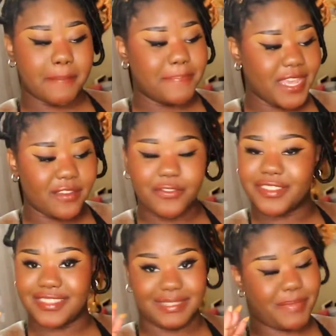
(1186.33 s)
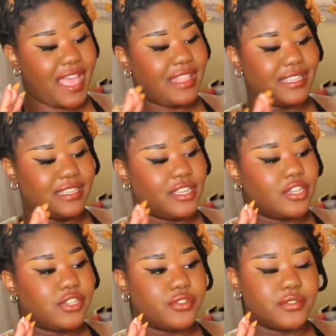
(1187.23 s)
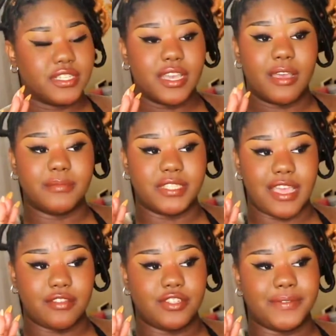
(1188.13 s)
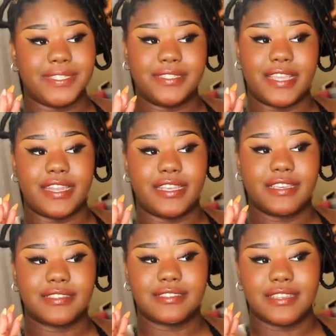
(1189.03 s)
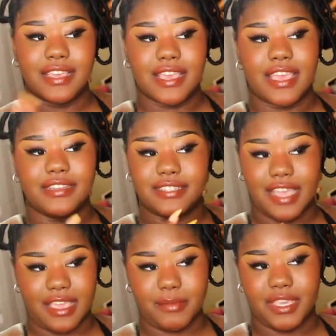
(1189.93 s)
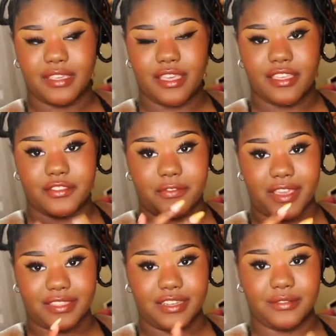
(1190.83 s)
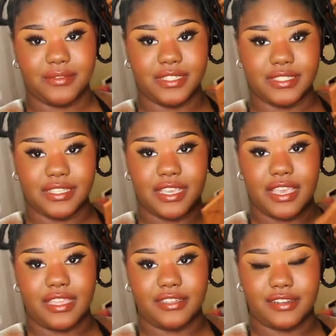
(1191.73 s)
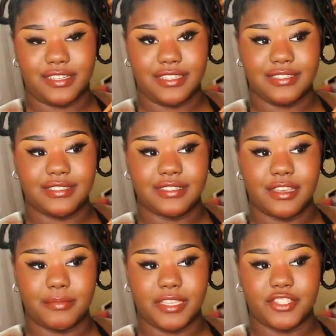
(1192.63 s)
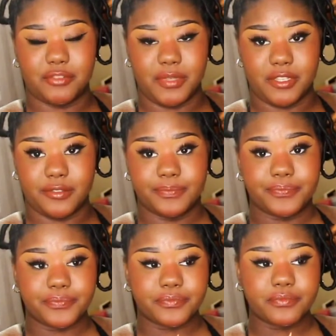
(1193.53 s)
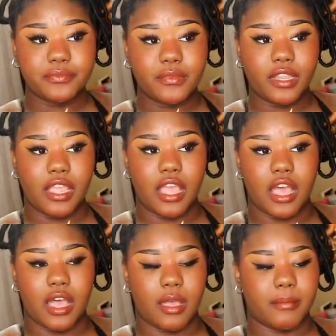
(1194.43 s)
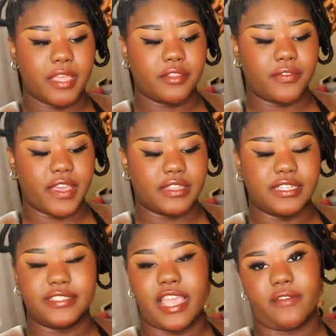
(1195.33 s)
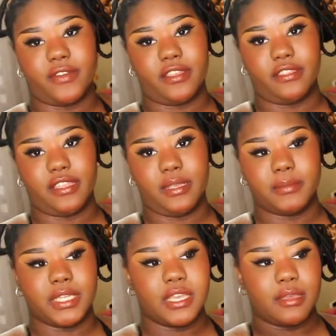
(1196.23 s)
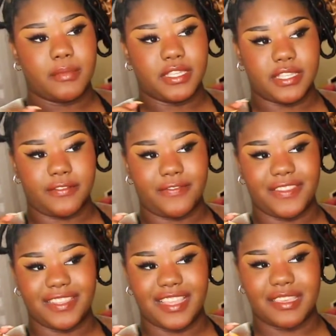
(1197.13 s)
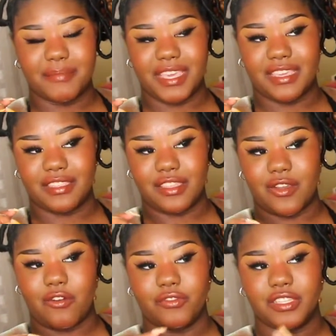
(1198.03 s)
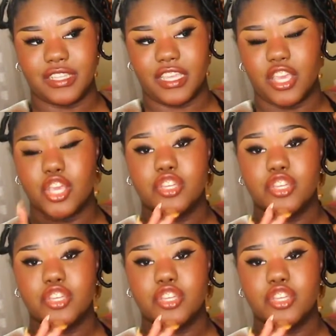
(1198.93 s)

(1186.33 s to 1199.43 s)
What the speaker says: beef with this palette truly comes down to aesthetics and timing. The fact that it was, hey darkies, come get your meal. And the fact that it's African themed, because I feel like making the only like